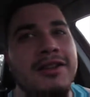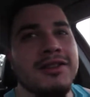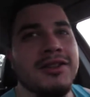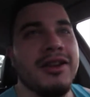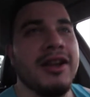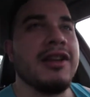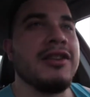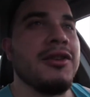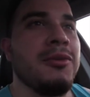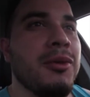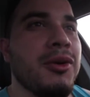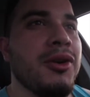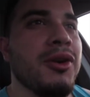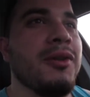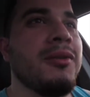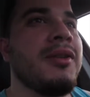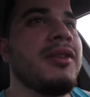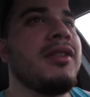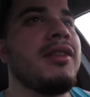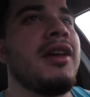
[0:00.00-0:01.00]
So you guys are
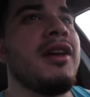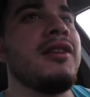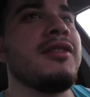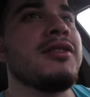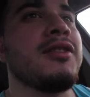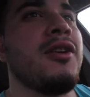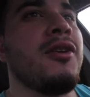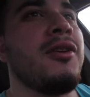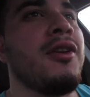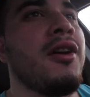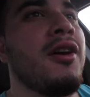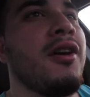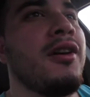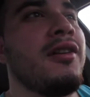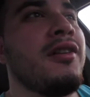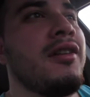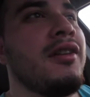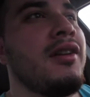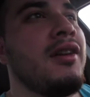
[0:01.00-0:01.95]
wondering what the hell's going on.